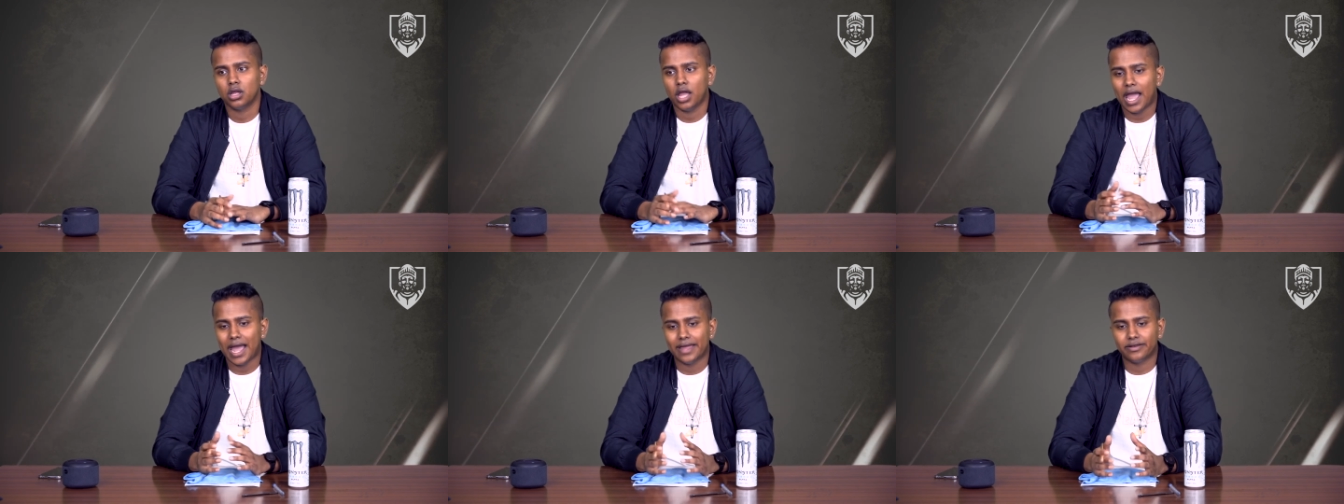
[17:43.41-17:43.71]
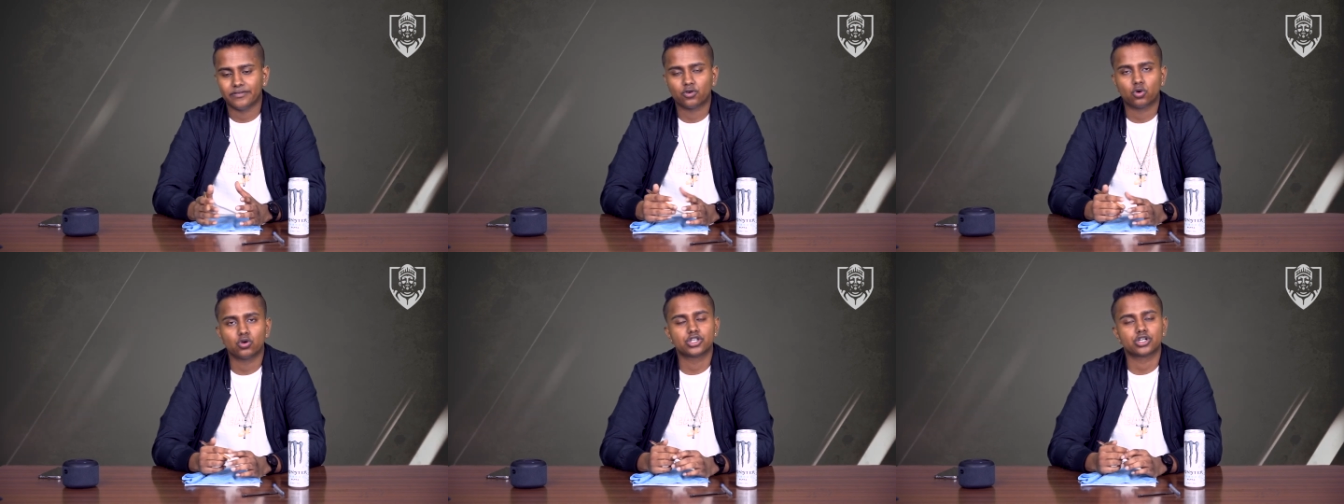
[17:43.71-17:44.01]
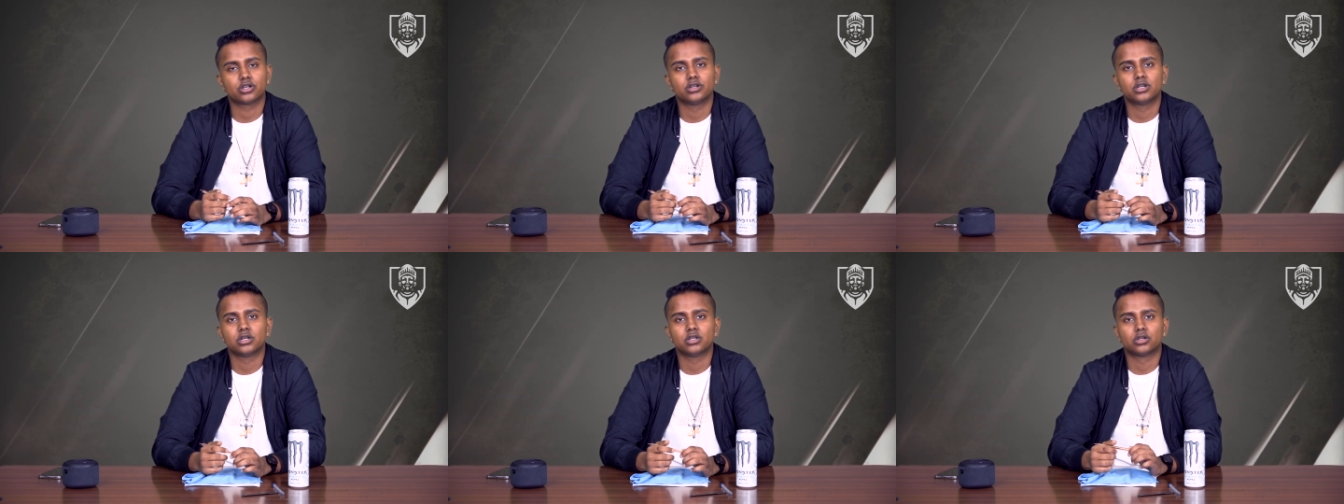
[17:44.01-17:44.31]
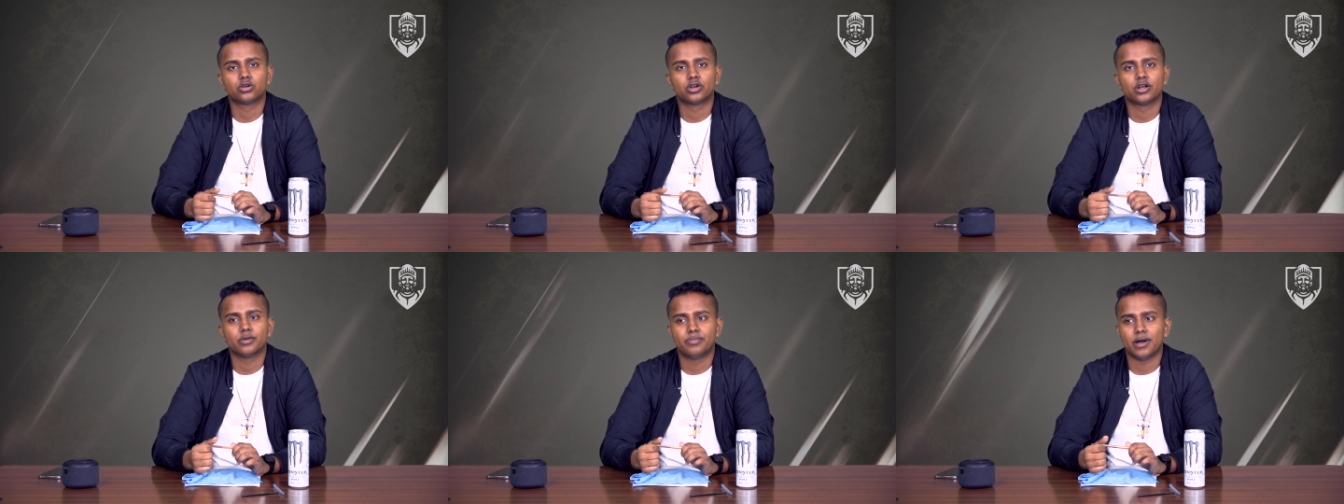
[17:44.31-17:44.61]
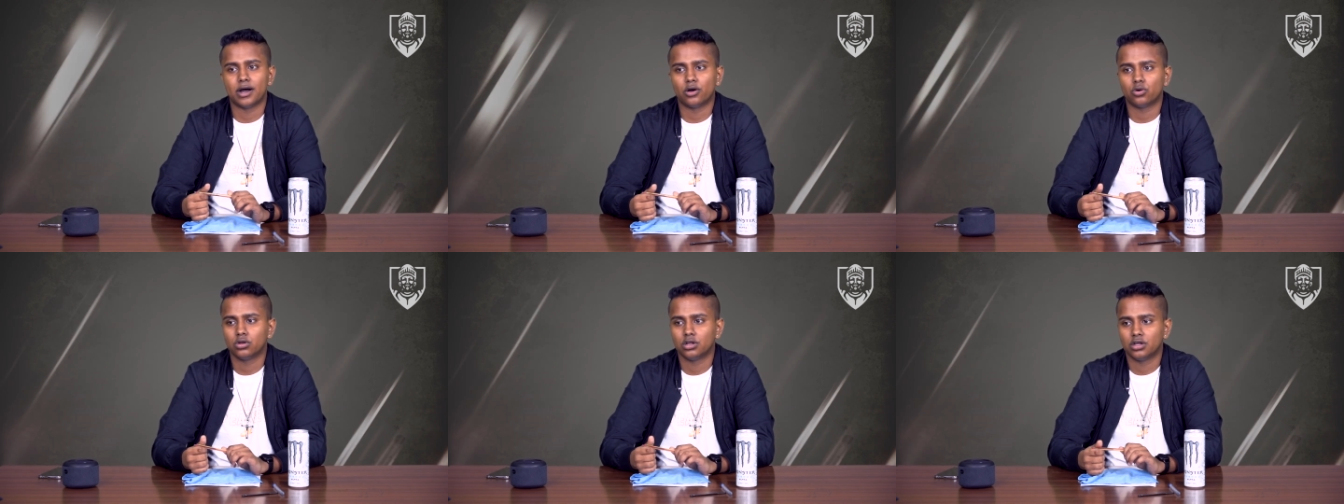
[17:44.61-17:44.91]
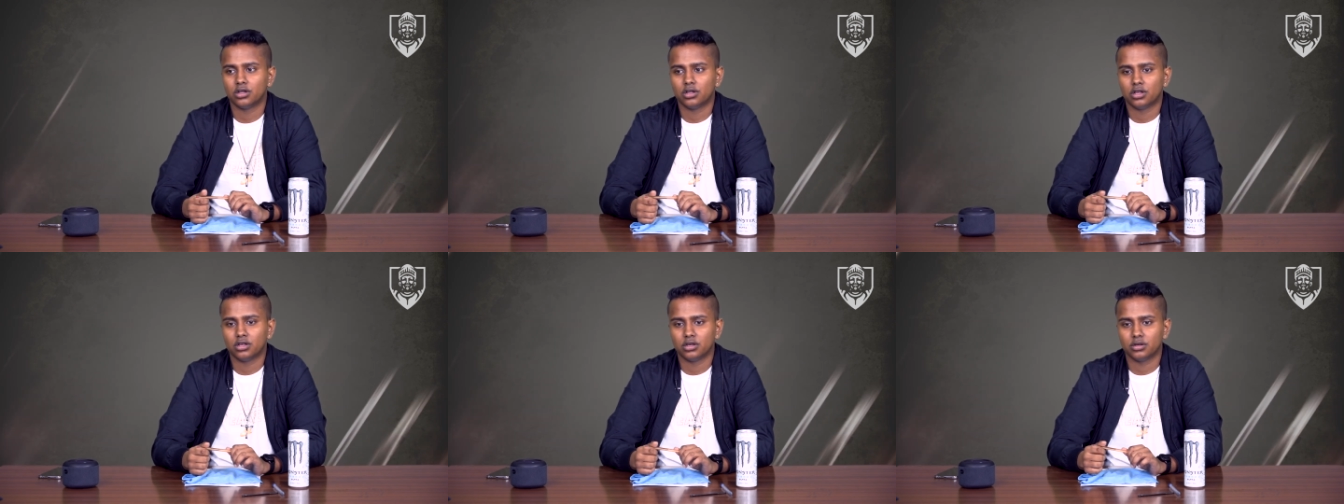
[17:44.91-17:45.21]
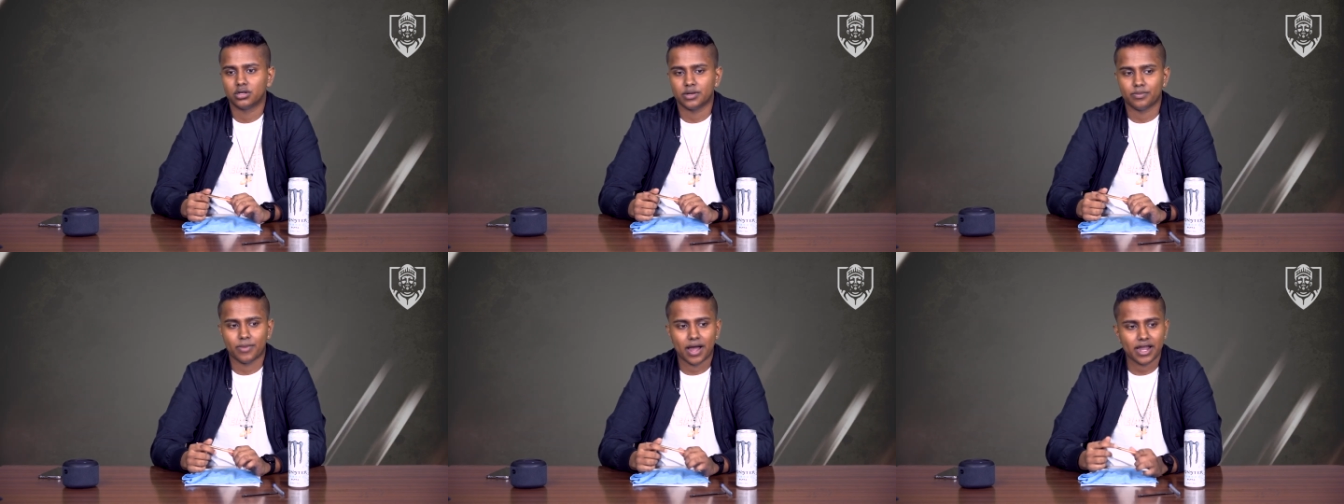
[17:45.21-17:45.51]
and of course, you're going to learn about,
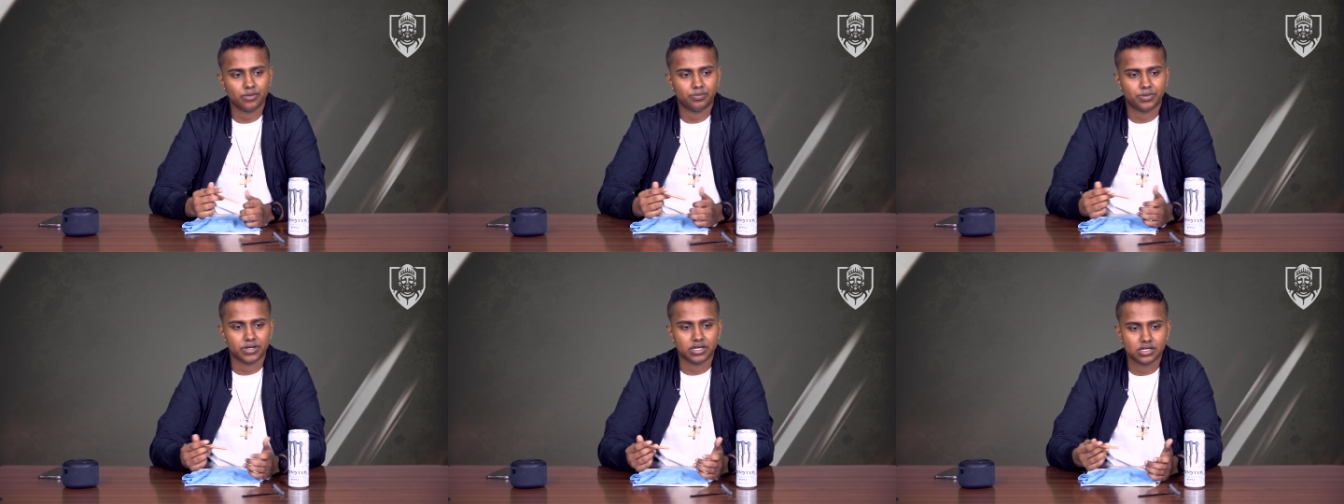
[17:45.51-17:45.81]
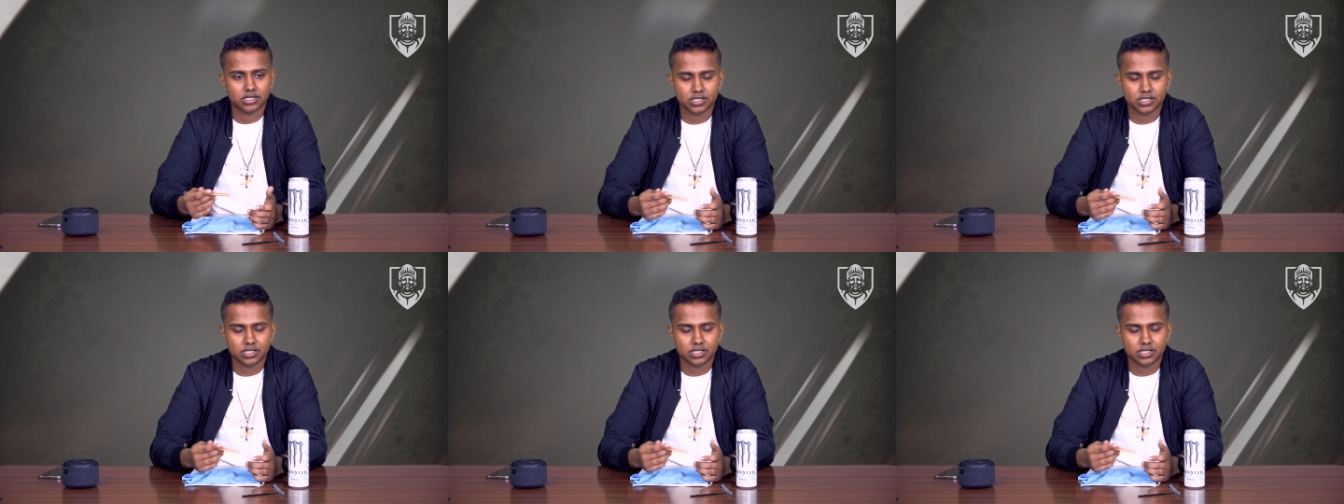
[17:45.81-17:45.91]
in my opinion,